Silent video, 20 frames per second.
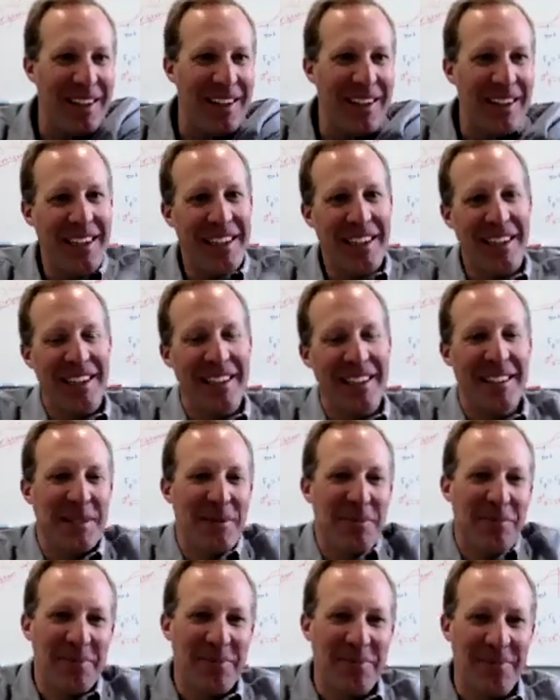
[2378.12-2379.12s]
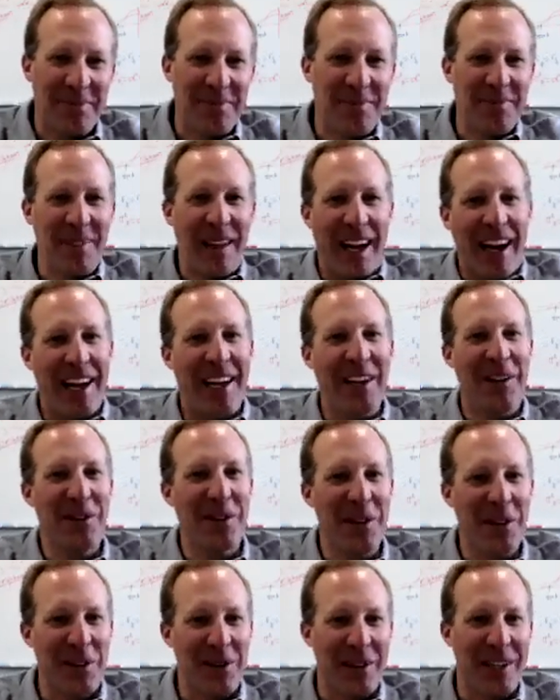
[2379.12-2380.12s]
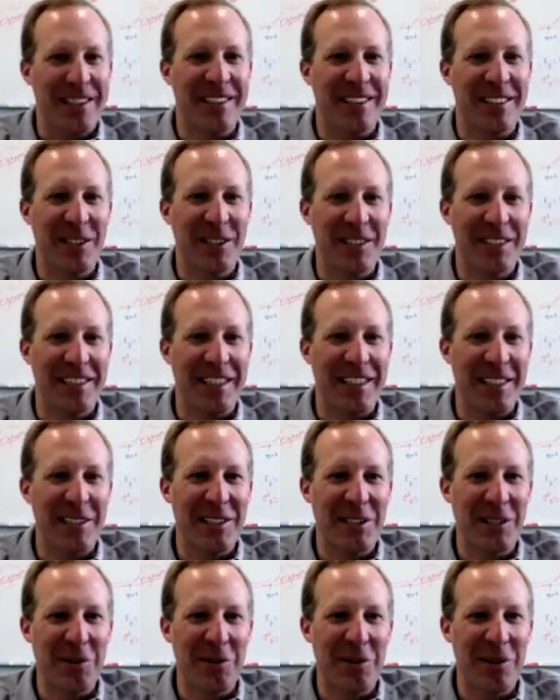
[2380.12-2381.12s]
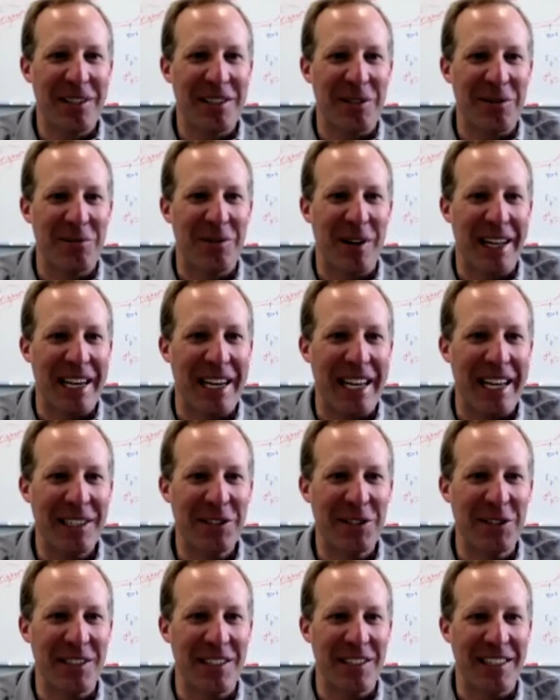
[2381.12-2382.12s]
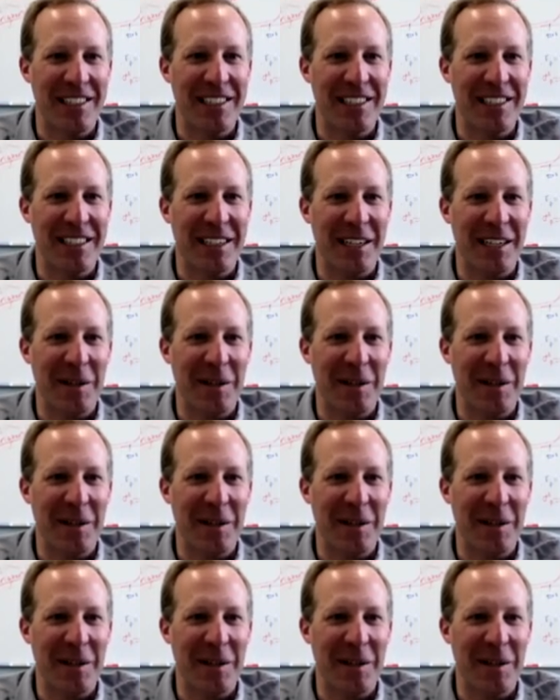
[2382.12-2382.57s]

I don't know. That's a good question. Financially,